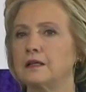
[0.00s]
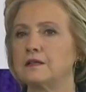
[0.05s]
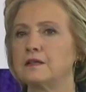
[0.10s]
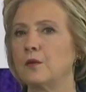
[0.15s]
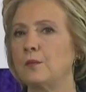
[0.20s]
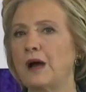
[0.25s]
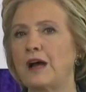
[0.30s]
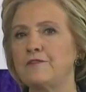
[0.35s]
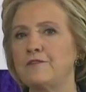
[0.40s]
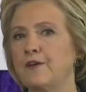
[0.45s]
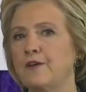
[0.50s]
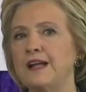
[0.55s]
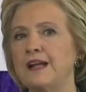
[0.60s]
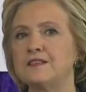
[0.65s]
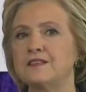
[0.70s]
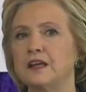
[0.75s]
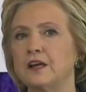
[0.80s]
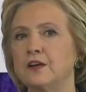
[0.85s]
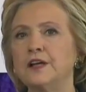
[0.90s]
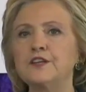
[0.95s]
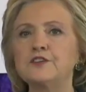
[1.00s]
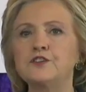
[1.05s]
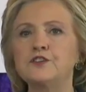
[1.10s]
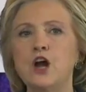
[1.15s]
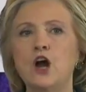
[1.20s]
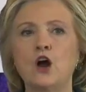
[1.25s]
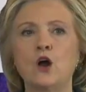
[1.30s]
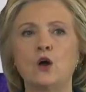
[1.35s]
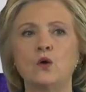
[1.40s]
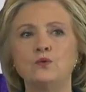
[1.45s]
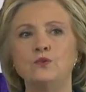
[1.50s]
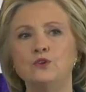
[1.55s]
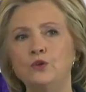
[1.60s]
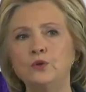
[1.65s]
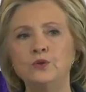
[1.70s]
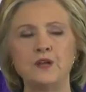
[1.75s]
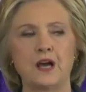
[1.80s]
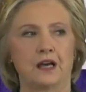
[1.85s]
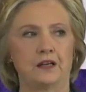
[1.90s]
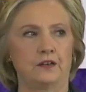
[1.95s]
So, my friends, there is no
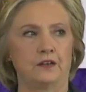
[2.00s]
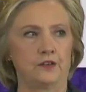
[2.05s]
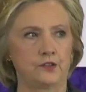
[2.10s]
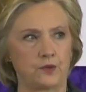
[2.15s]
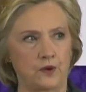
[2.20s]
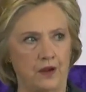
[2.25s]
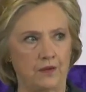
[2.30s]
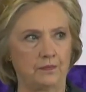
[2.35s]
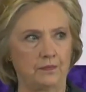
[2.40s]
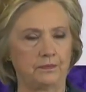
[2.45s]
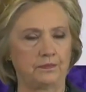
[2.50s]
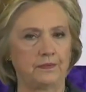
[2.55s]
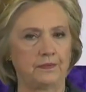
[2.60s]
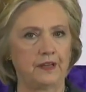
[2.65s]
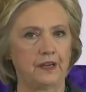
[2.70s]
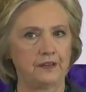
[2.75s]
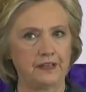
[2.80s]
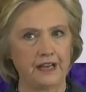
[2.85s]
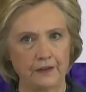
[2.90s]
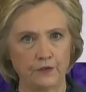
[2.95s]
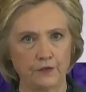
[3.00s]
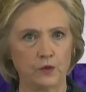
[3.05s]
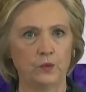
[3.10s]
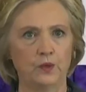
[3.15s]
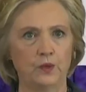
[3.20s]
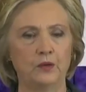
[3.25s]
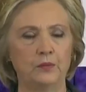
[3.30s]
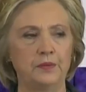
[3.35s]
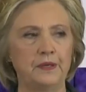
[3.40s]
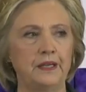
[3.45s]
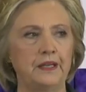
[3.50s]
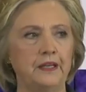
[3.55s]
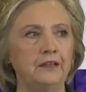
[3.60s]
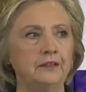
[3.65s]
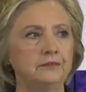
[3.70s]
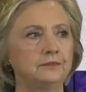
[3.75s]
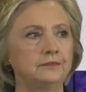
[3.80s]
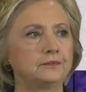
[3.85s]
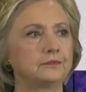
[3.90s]
new Donald Trump. There never will be.